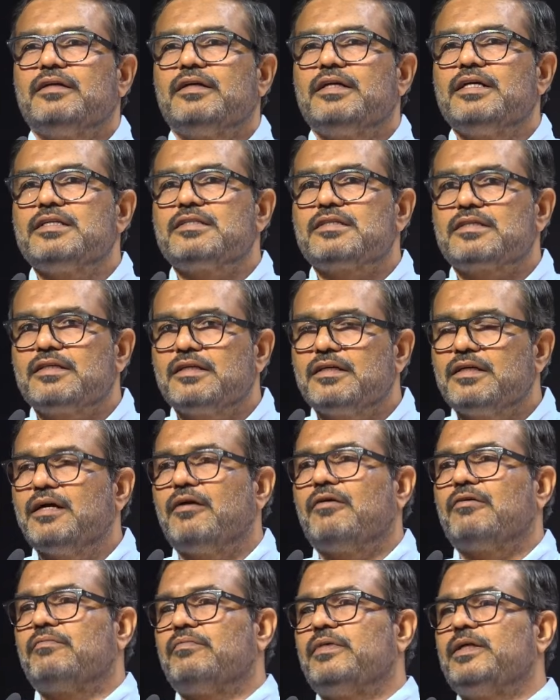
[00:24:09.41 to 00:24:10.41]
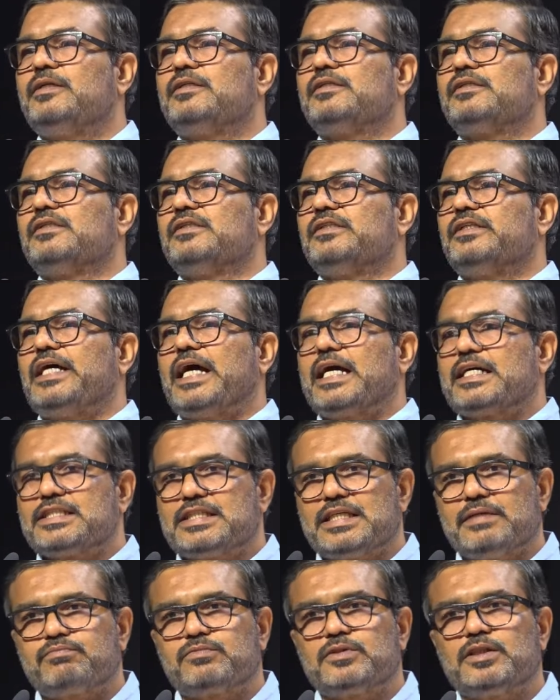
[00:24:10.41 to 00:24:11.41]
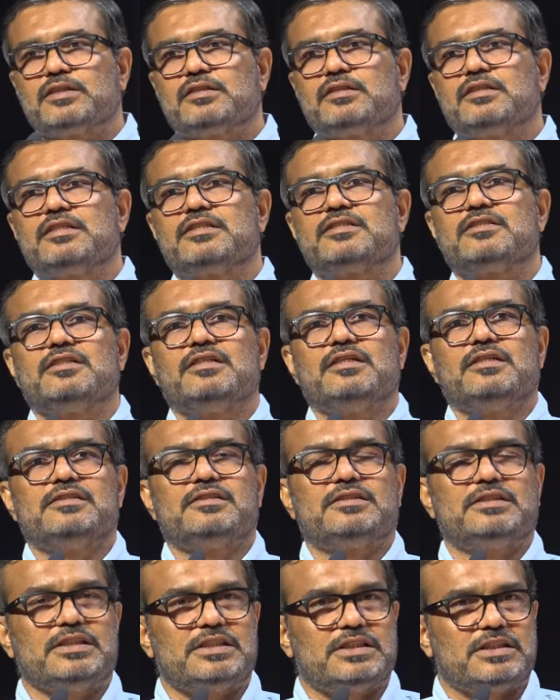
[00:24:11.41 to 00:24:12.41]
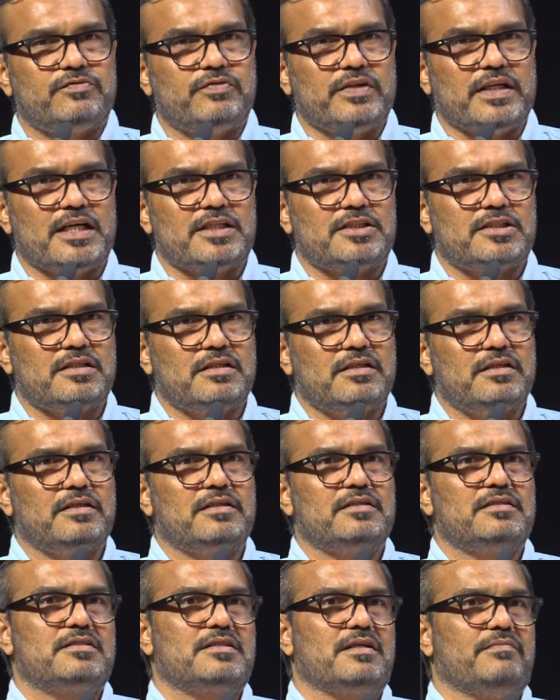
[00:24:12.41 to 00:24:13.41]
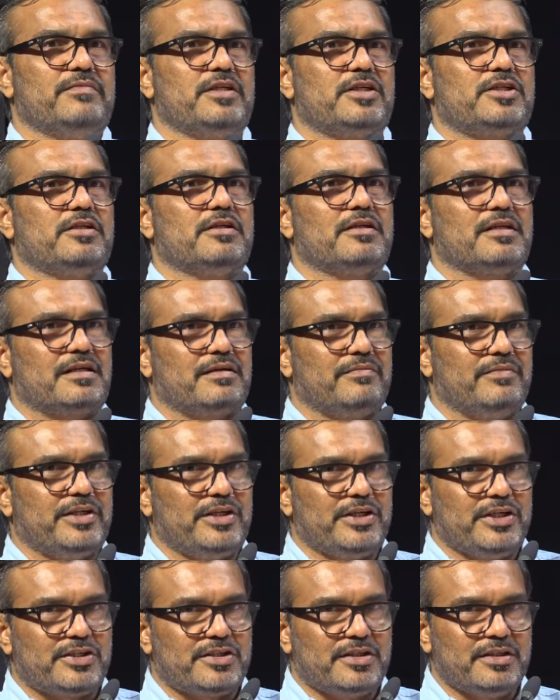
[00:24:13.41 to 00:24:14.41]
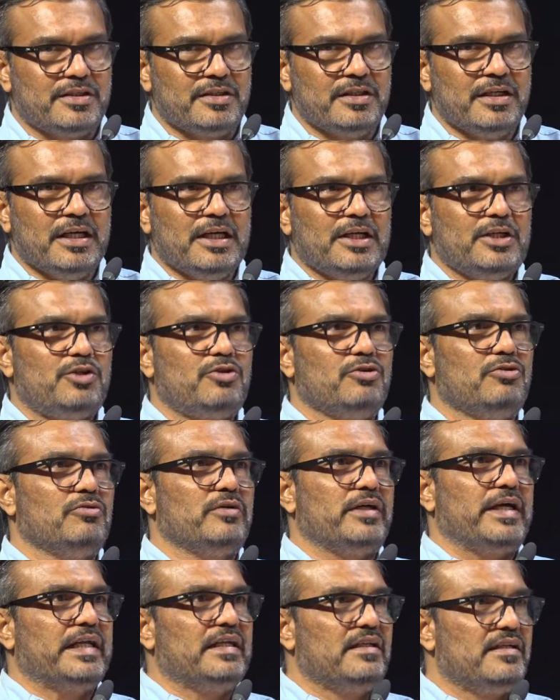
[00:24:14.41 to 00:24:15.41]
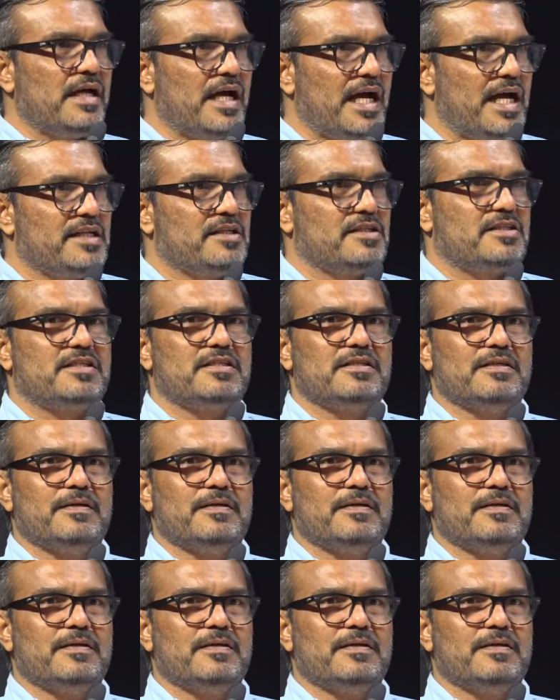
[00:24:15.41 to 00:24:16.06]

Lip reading: his government accepted this 6th Finance Commission recommendation to enhance